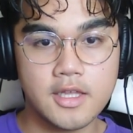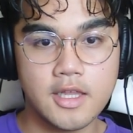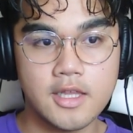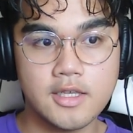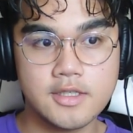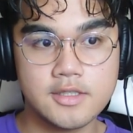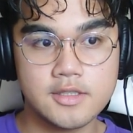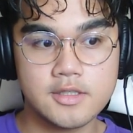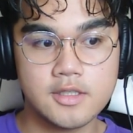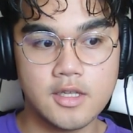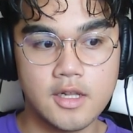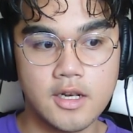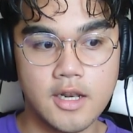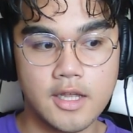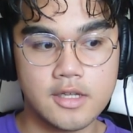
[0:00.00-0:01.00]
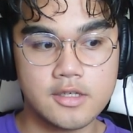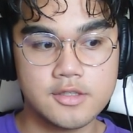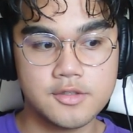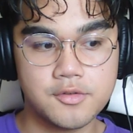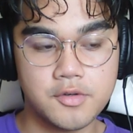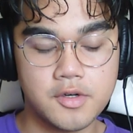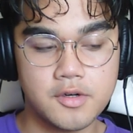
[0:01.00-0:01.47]
he's the
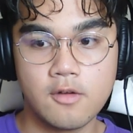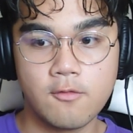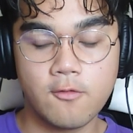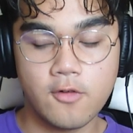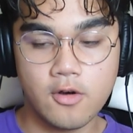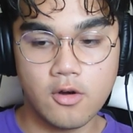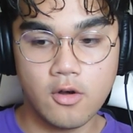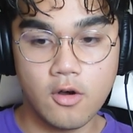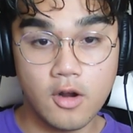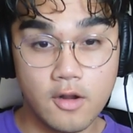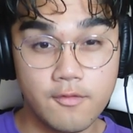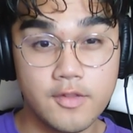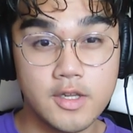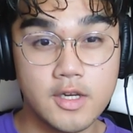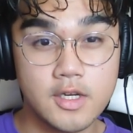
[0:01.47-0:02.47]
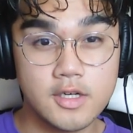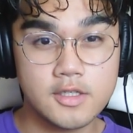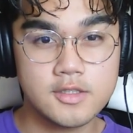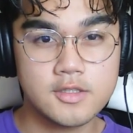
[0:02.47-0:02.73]
lecturer for all of the years,